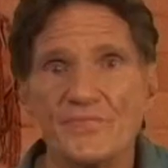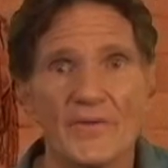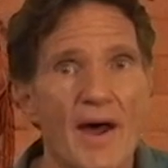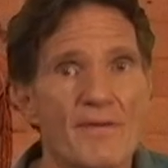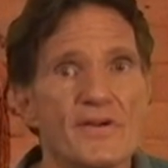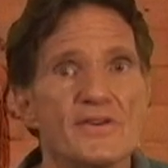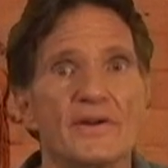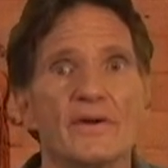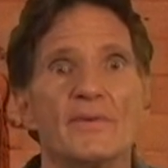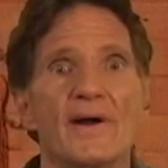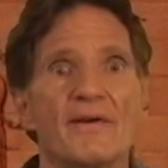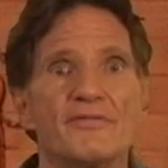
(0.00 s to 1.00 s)
Obviously, it
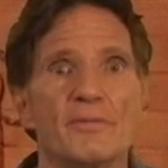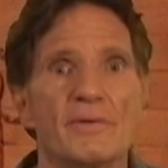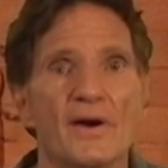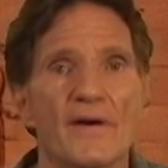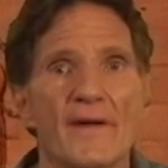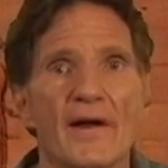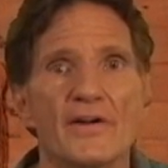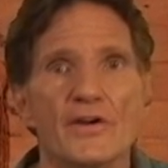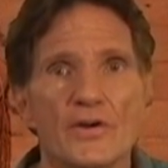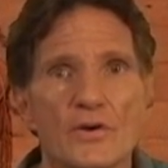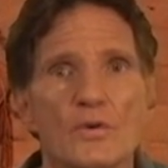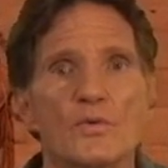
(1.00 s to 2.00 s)
would have to be on that
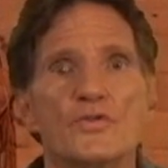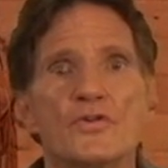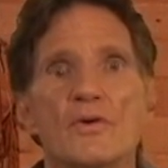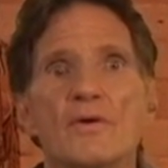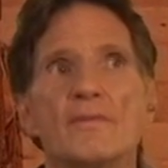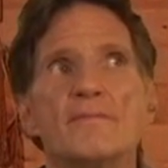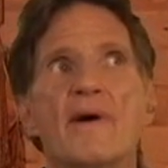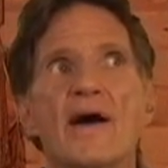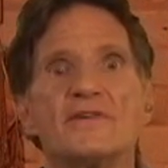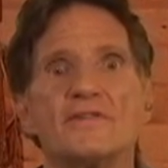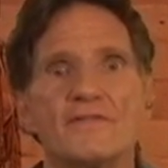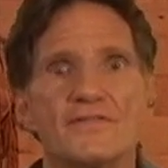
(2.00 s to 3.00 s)
huge,
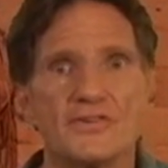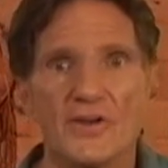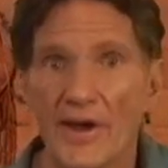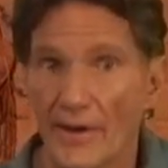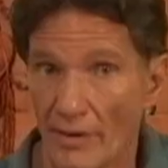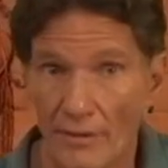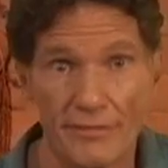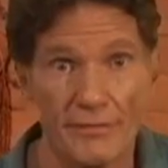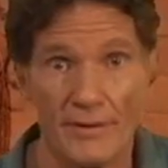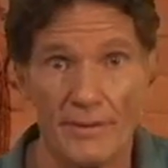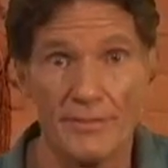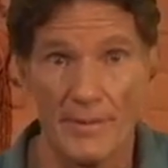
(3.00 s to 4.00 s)
massive scale
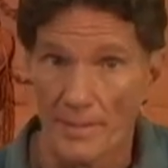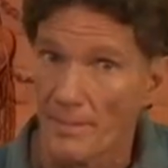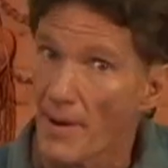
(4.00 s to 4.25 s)
from the